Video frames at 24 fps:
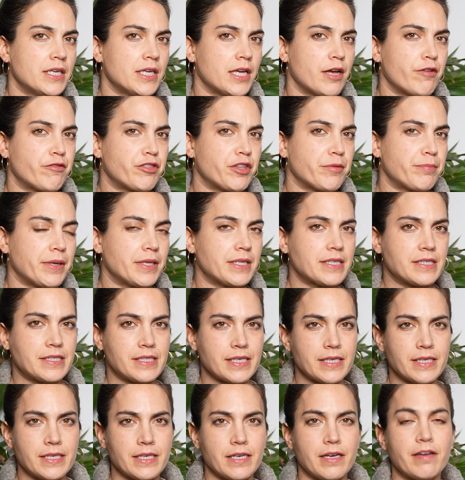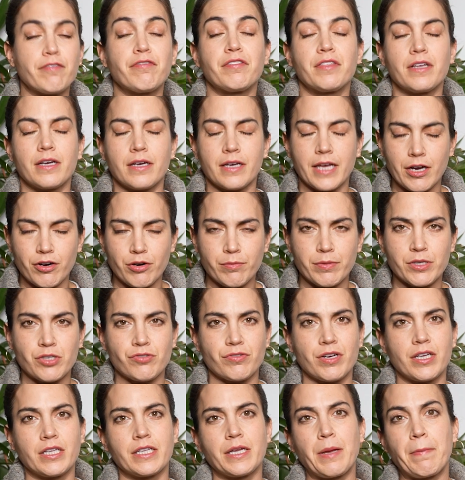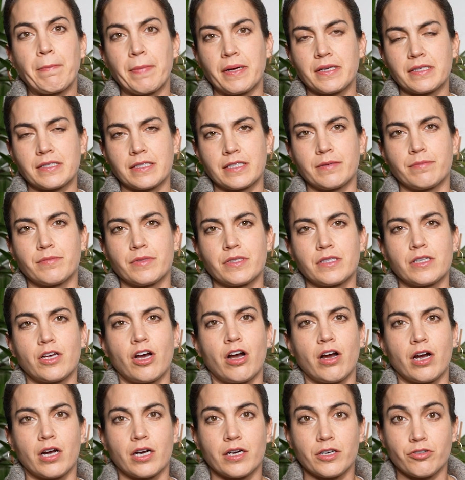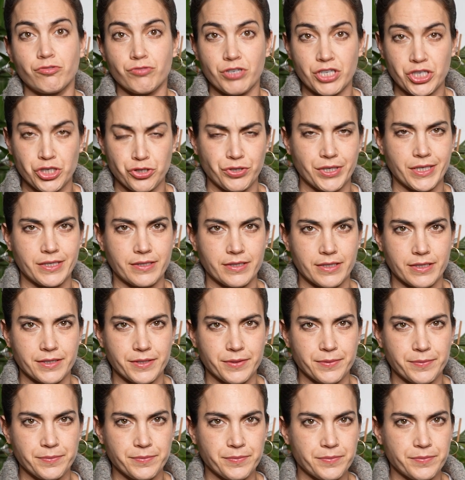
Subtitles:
if the Arab Israeli Muslims are restricted.